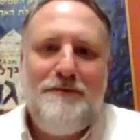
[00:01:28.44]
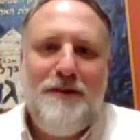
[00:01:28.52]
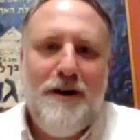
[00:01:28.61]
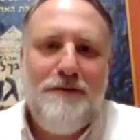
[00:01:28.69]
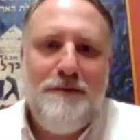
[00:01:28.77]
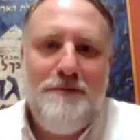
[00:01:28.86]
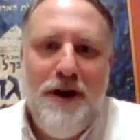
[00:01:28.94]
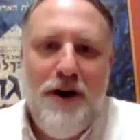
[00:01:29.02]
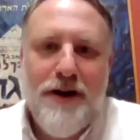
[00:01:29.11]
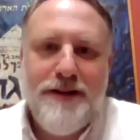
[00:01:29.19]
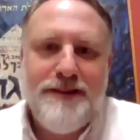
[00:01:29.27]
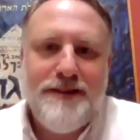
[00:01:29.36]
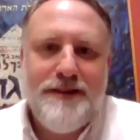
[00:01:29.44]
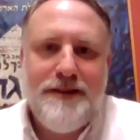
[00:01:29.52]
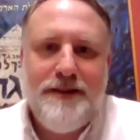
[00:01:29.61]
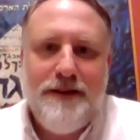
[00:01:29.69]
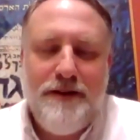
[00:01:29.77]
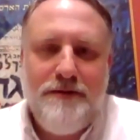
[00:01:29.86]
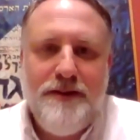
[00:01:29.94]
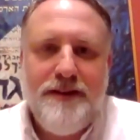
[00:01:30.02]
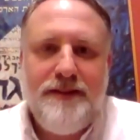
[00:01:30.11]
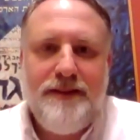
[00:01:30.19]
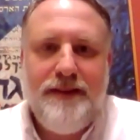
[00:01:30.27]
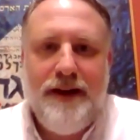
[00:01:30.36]
far from the heart of
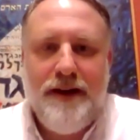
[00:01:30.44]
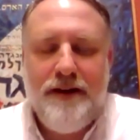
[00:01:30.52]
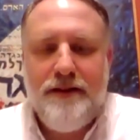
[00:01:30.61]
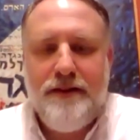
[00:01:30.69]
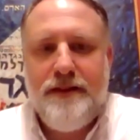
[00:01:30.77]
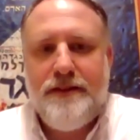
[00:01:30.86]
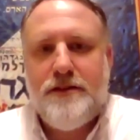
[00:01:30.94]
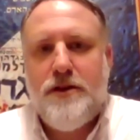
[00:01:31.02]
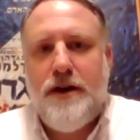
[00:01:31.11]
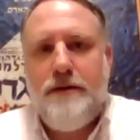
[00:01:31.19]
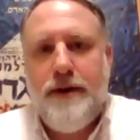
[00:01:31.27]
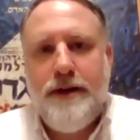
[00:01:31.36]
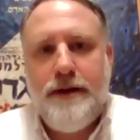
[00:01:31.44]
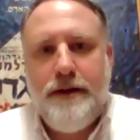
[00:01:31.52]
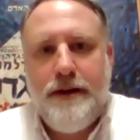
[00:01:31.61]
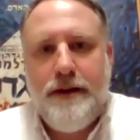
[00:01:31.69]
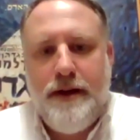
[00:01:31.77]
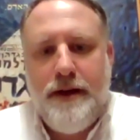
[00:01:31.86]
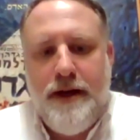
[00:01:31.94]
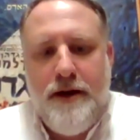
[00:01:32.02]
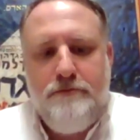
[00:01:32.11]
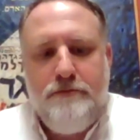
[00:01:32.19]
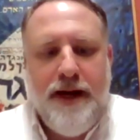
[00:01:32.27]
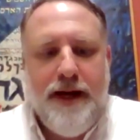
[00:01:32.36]
this this trauma.
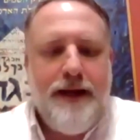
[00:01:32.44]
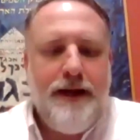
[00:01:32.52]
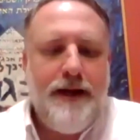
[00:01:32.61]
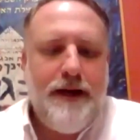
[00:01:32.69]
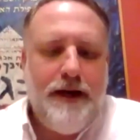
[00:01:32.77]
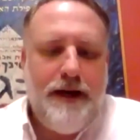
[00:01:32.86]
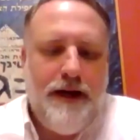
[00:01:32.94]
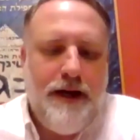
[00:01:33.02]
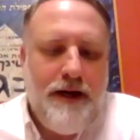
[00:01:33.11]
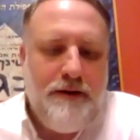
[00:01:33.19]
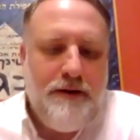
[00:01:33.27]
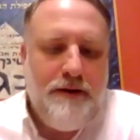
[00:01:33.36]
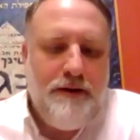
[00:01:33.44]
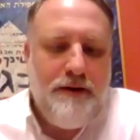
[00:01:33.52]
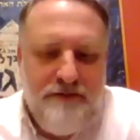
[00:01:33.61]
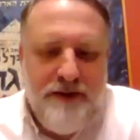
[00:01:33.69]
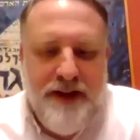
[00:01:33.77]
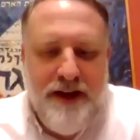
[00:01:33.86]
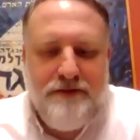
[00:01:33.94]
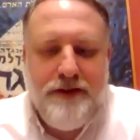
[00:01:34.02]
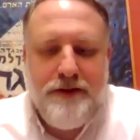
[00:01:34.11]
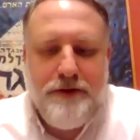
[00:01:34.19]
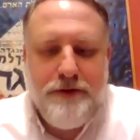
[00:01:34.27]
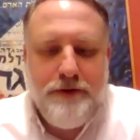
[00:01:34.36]
My beloved
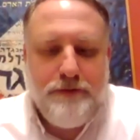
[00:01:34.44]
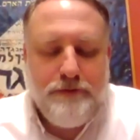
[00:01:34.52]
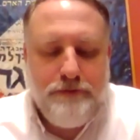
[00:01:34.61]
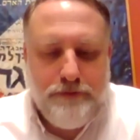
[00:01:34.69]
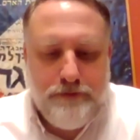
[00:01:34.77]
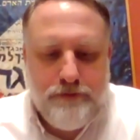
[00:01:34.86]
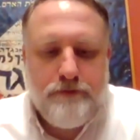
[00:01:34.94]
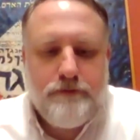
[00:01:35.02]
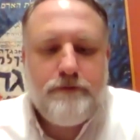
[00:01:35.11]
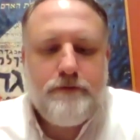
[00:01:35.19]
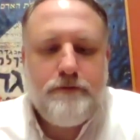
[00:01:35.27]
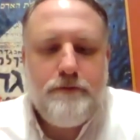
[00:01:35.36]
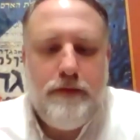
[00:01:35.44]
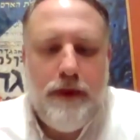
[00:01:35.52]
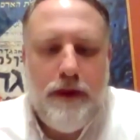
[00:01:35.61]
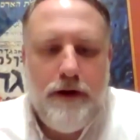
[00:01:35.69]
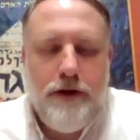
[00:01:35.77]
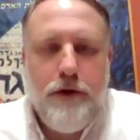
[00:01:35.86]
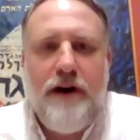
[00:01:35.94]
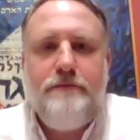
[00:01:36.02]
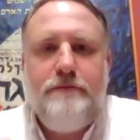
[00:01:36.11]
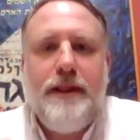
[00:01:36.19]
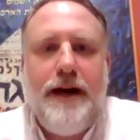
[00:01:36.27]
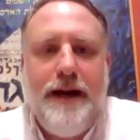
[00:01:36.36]
nephew, Yoav
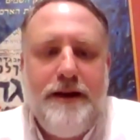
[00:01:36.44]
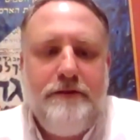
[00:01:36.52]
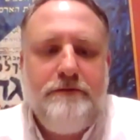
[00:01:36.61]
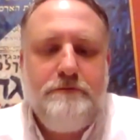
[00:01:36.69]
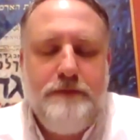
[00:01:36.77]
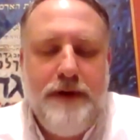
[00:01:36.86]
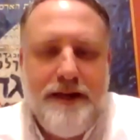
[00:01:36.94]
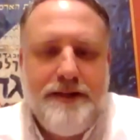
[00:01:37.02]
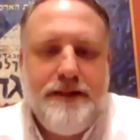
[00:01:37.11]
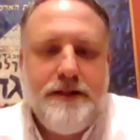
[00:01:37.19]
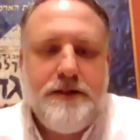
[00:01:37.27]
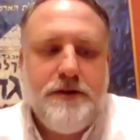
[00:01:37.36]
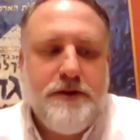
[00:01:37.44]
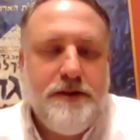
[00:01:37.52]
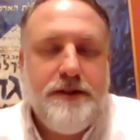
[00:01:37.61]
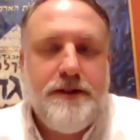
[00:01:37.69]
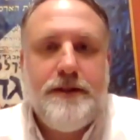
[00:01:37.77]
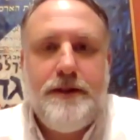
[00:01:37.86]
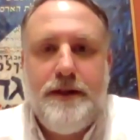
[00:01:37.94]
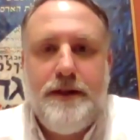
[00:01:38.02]
Malayev, my sister's